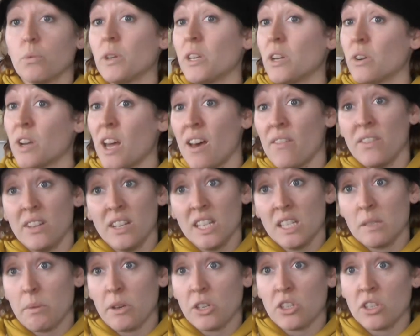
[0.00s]
We don't have any
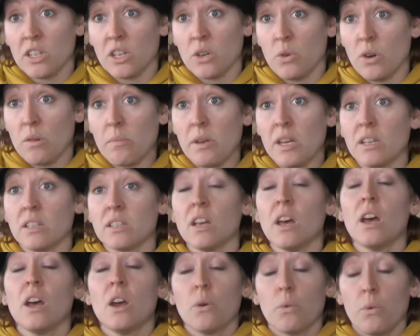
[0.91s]
special equipment
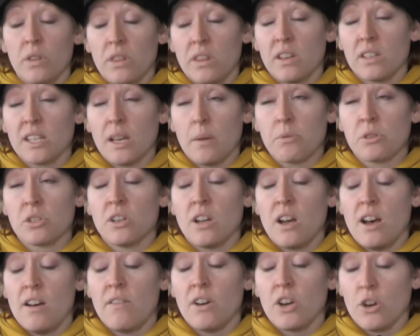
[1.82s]
with the exception
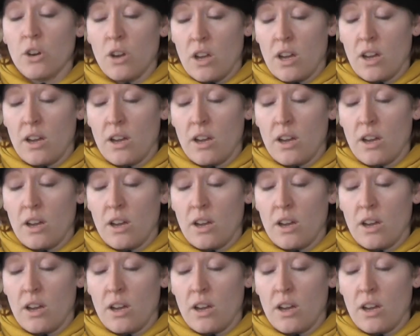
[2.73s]
of